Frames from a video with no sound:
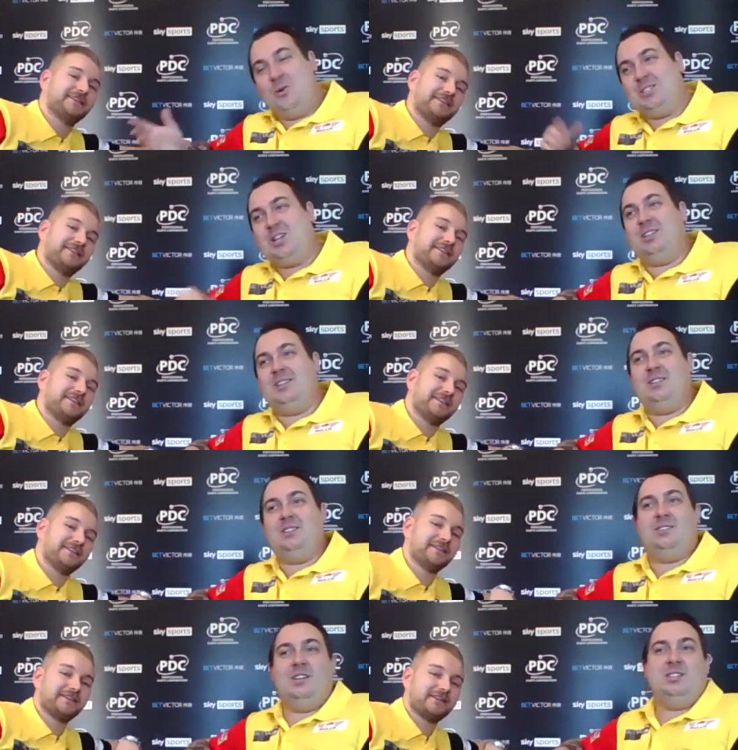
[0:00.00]
Speaker 1: no, he's got the,
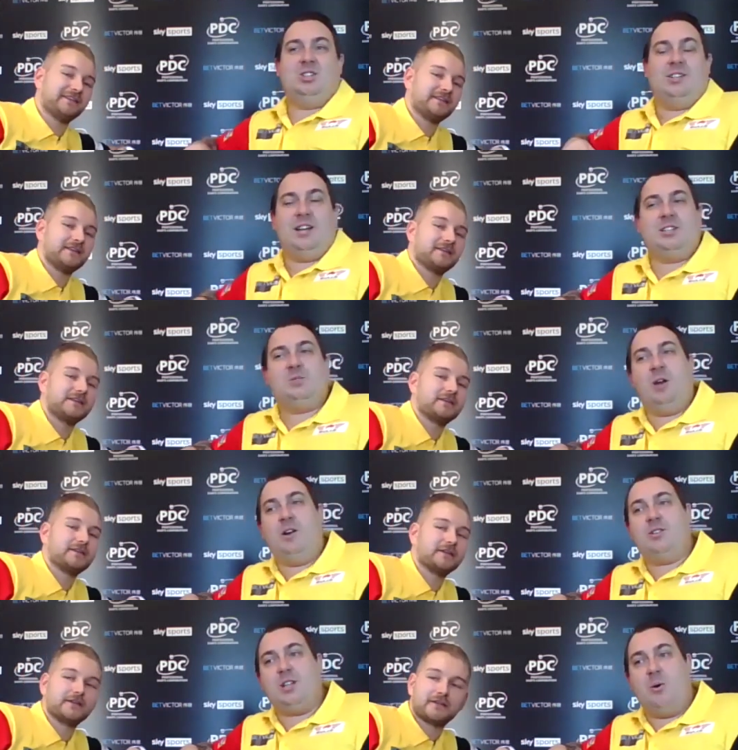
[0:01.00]
he's got that
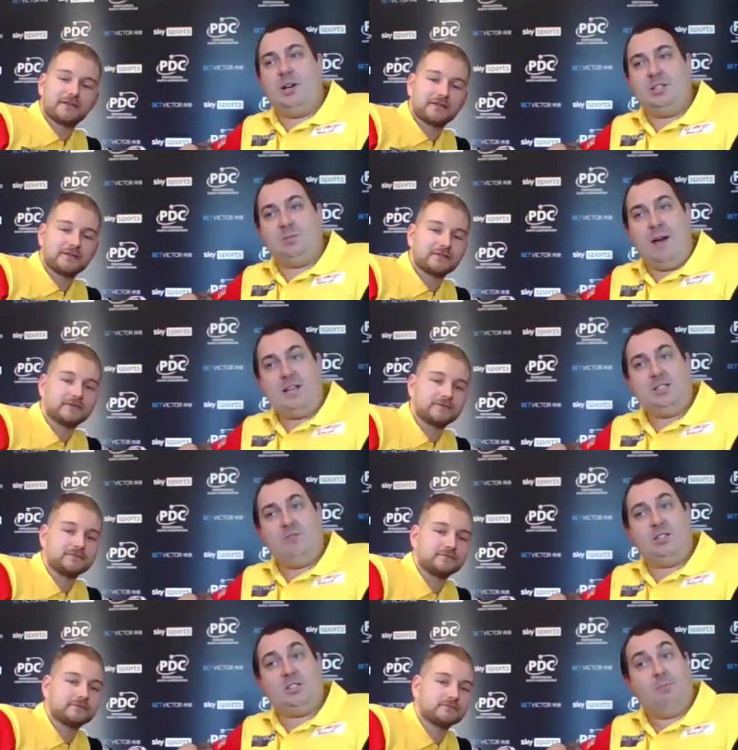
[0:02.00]
experience now, and it's
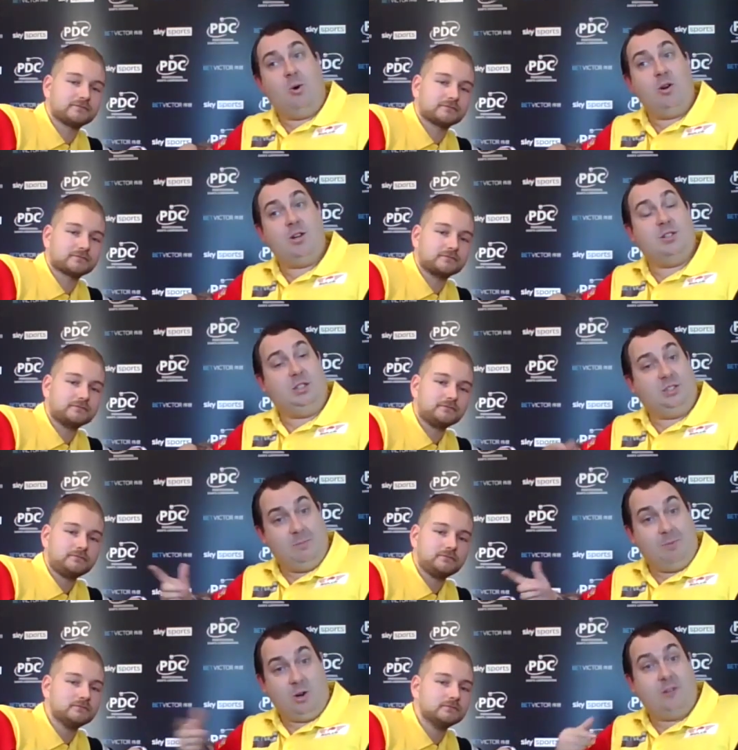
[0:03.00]
massive. It's important. It's
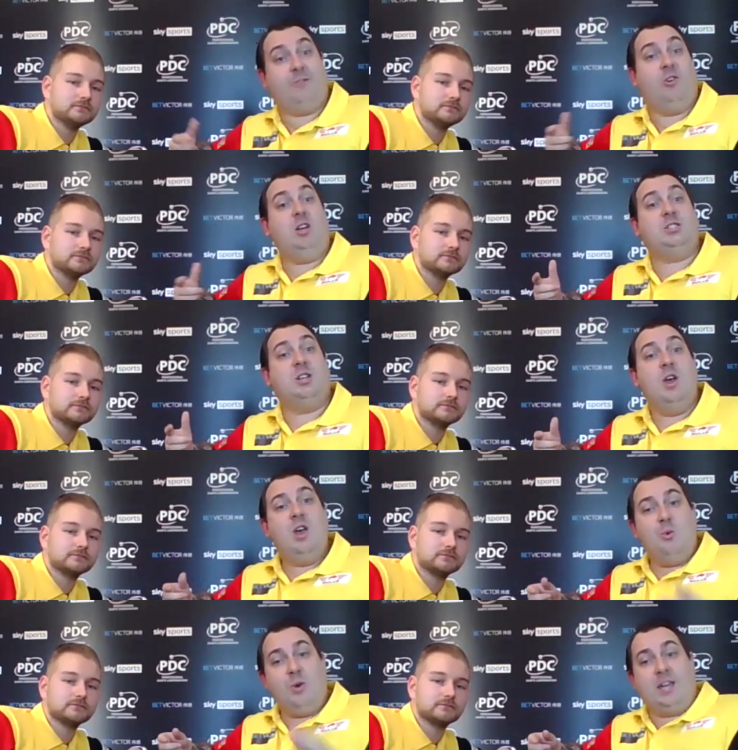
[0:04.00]
important for us.
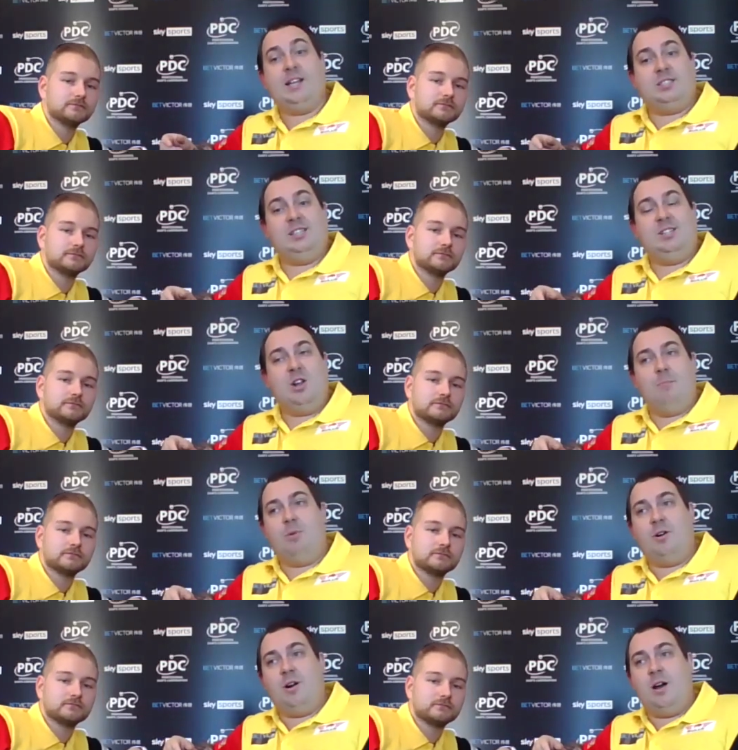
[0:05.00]
We get seat
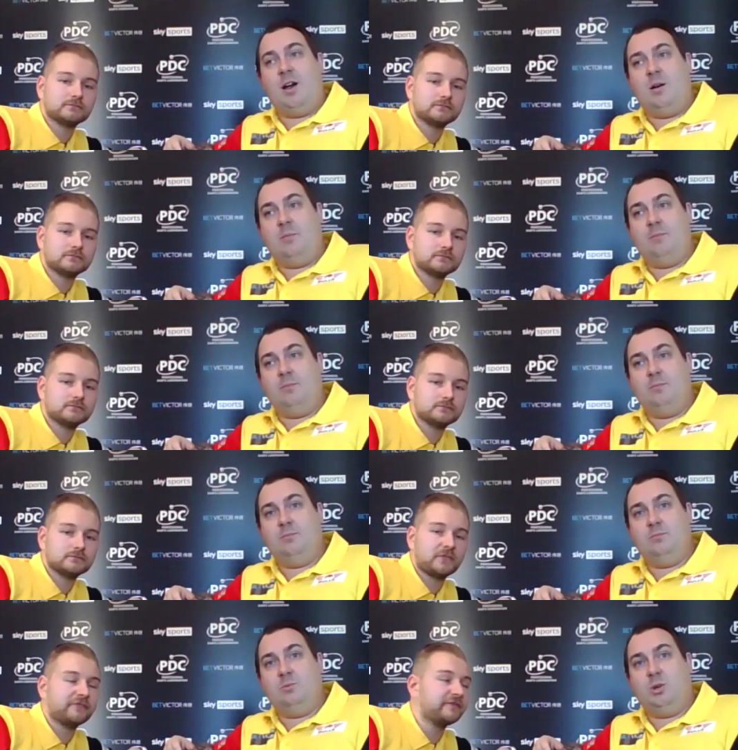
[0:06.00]
number
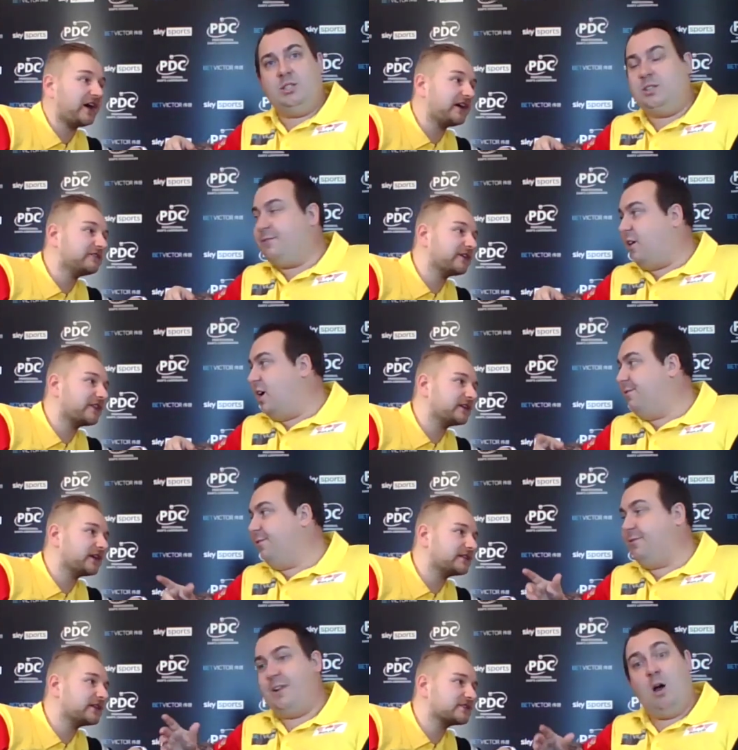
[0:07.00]
um, what is it five
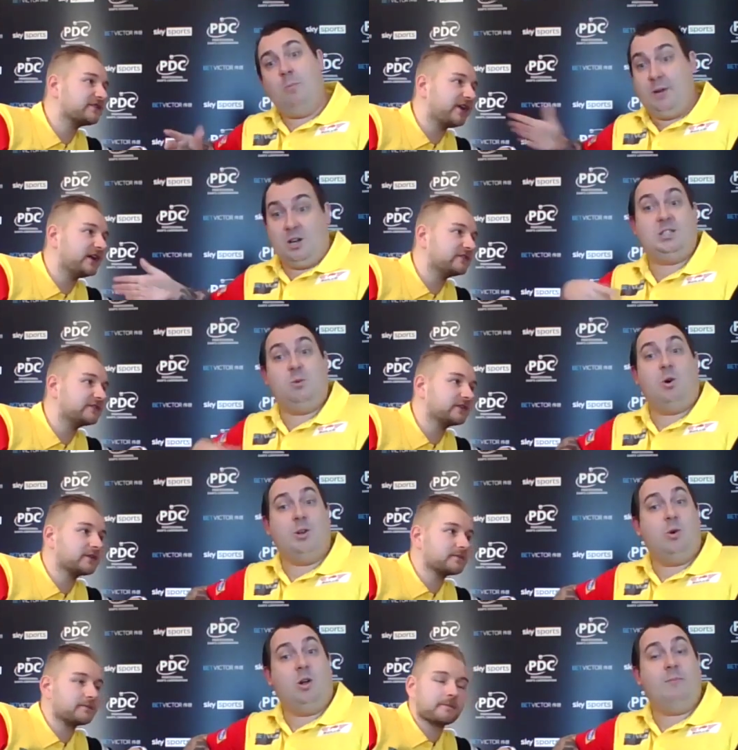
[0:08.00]
now because he won
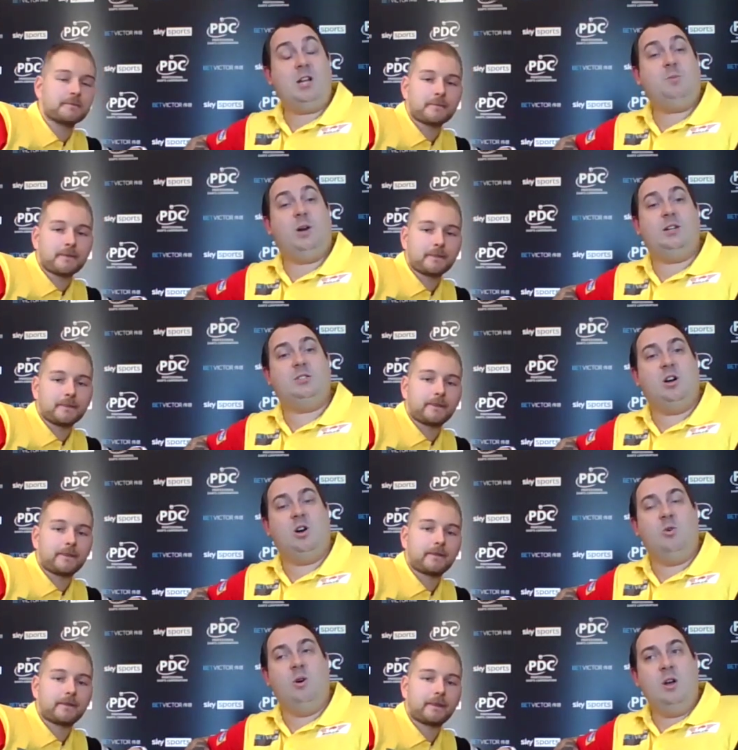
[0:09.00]
the world match play.
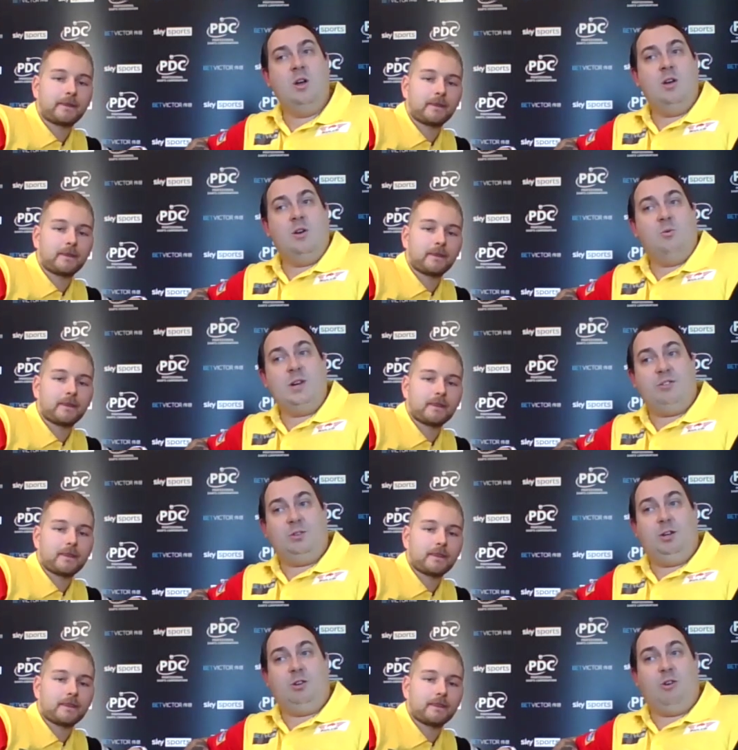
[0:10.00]
So we have
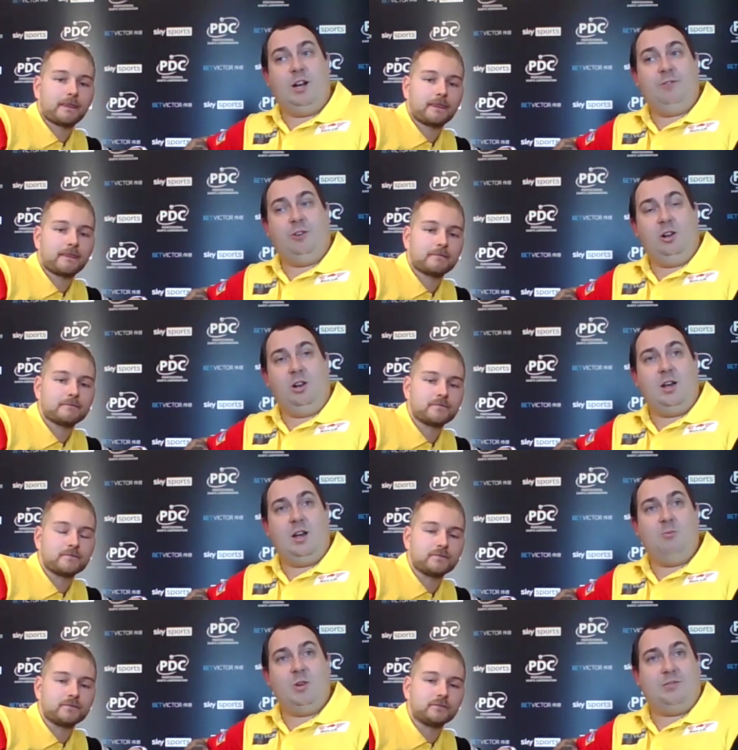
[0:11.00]
to be grateful.
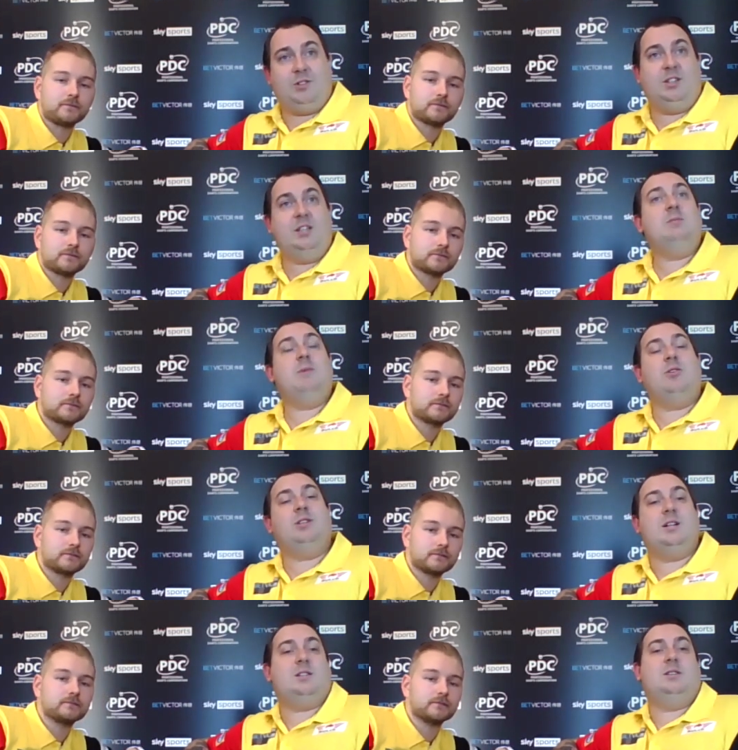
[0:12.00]
and we have to think about
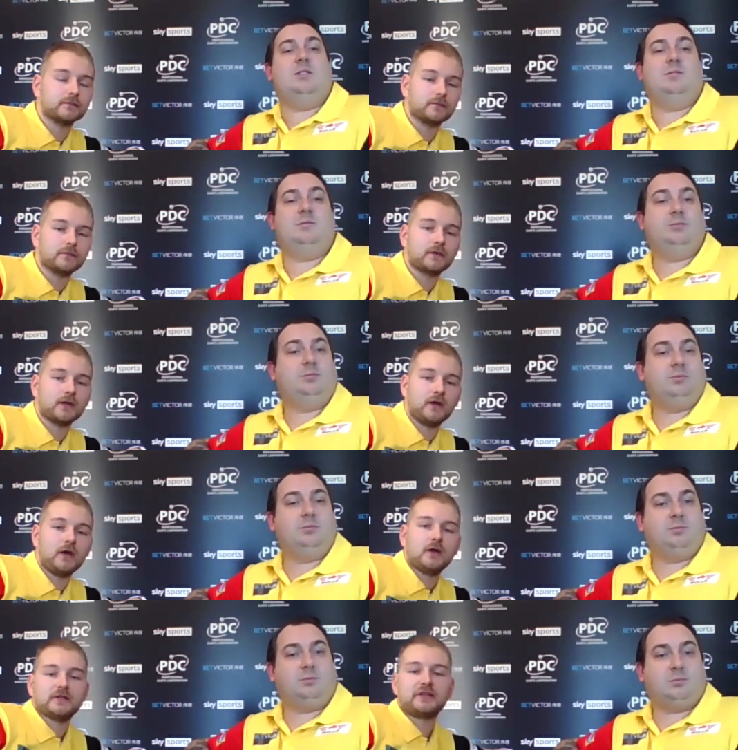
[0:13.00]
that.
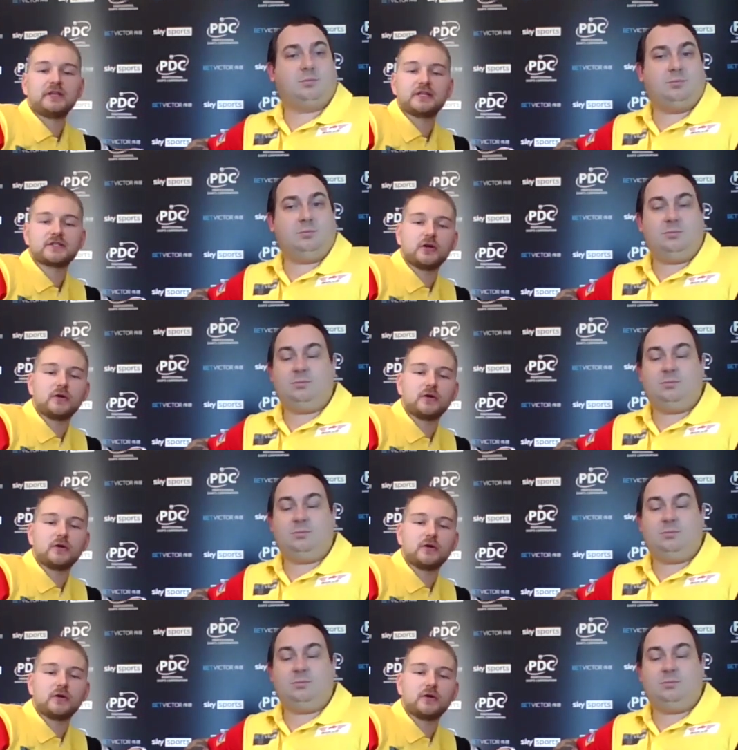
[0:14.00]
Speaker 2: The thing is,